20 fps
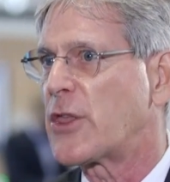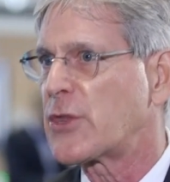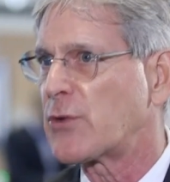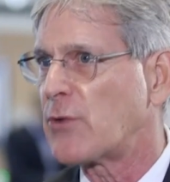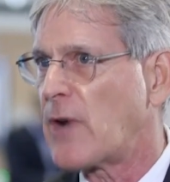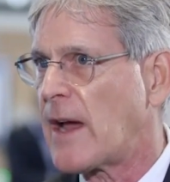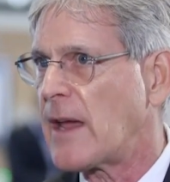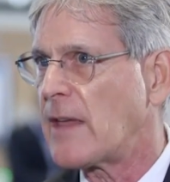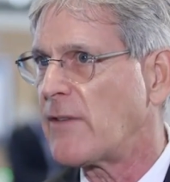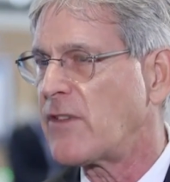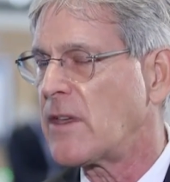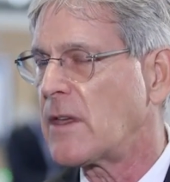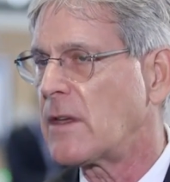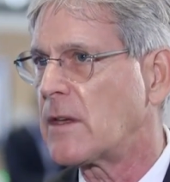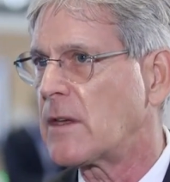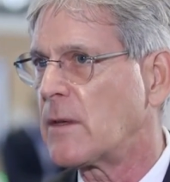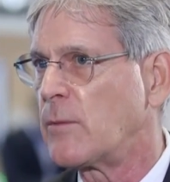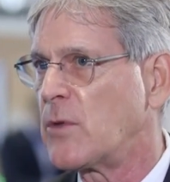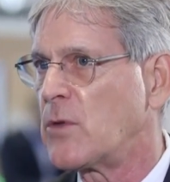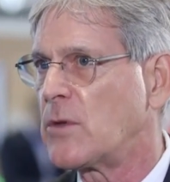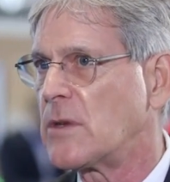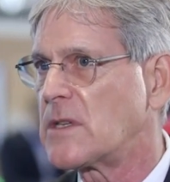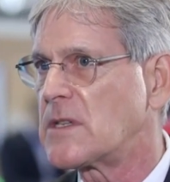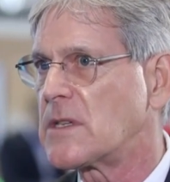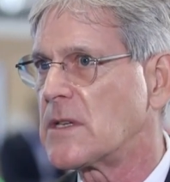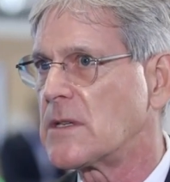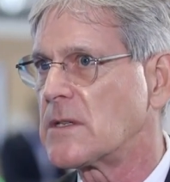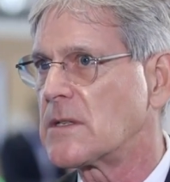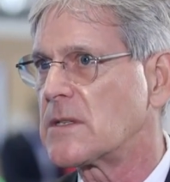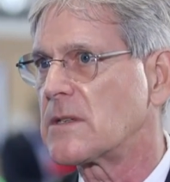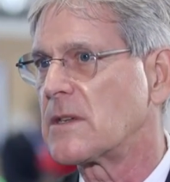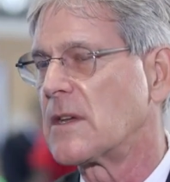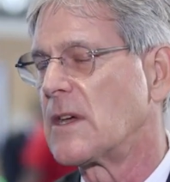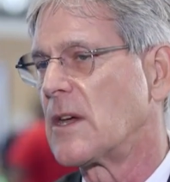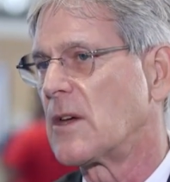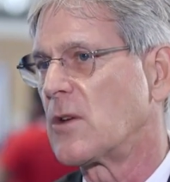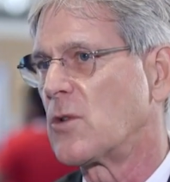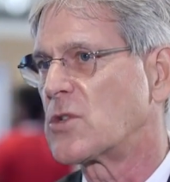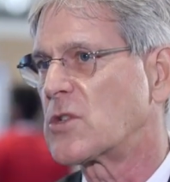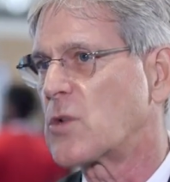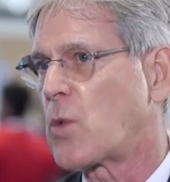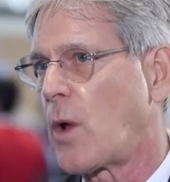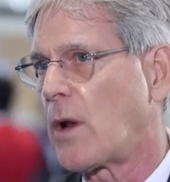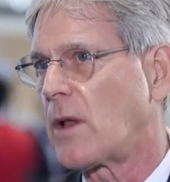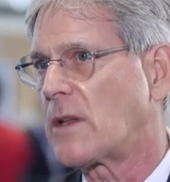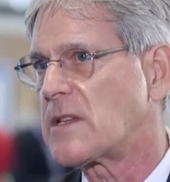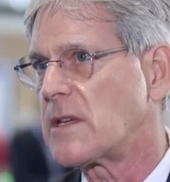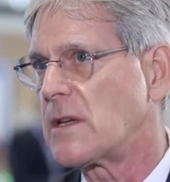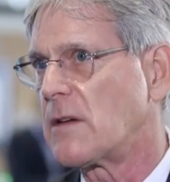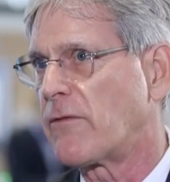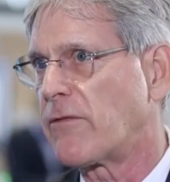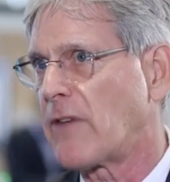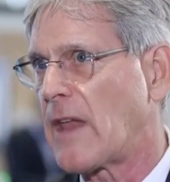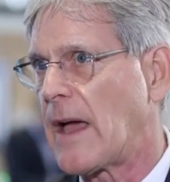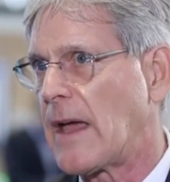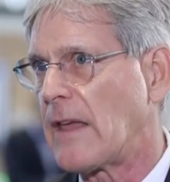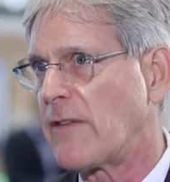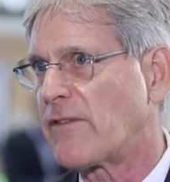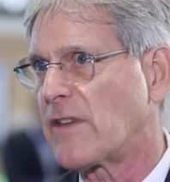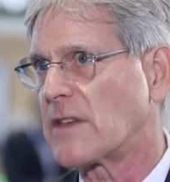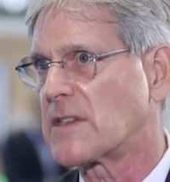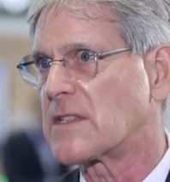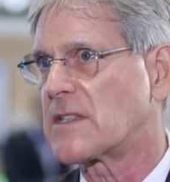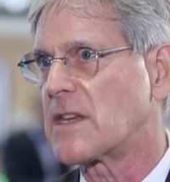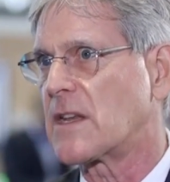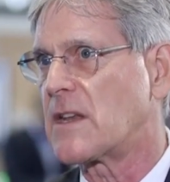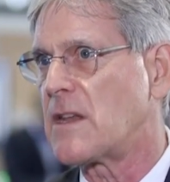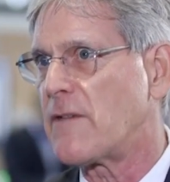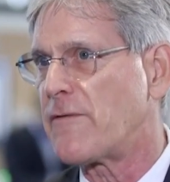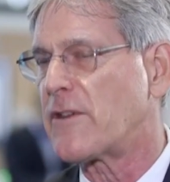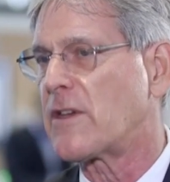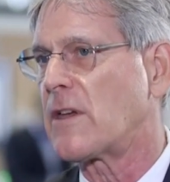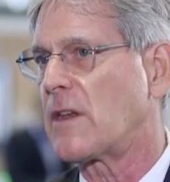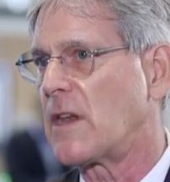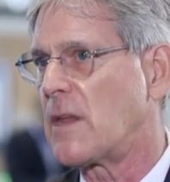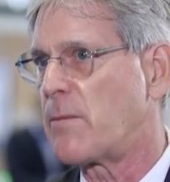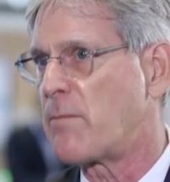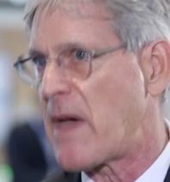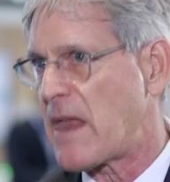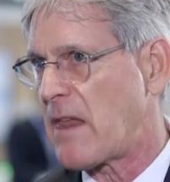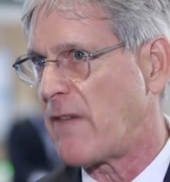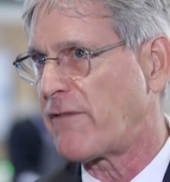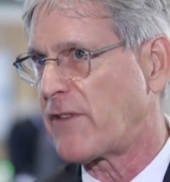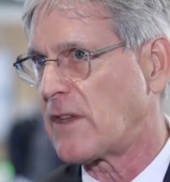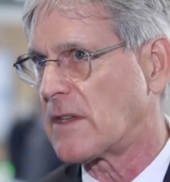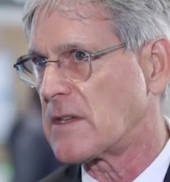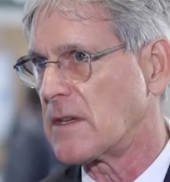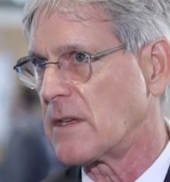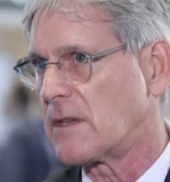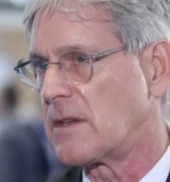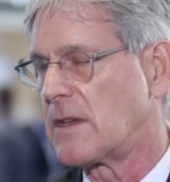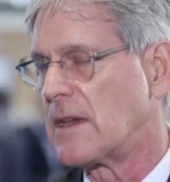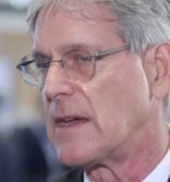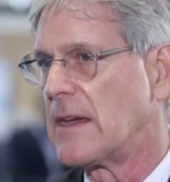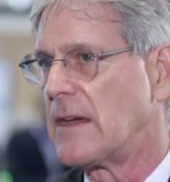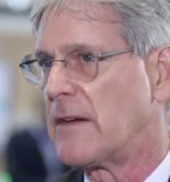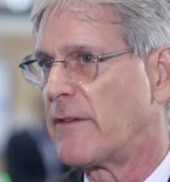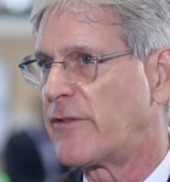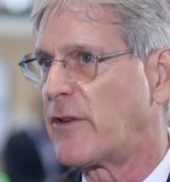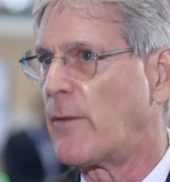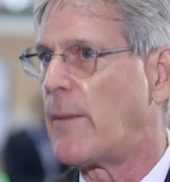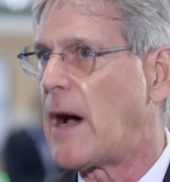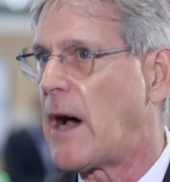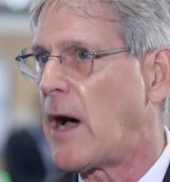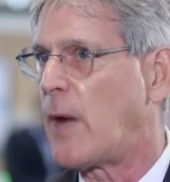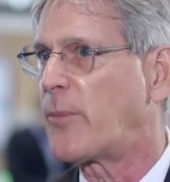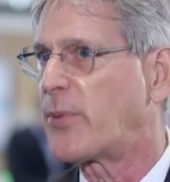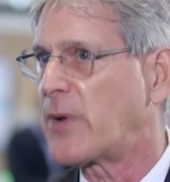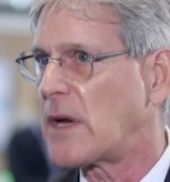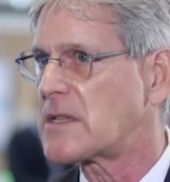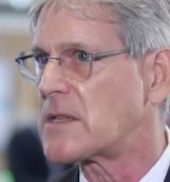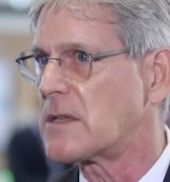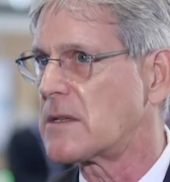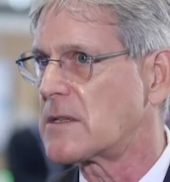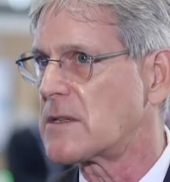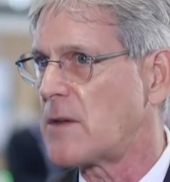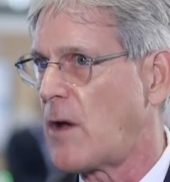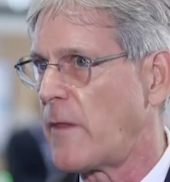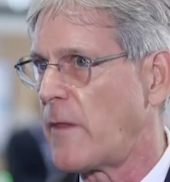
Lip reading: thriving communities whose quality of life has significantly benefited from our presence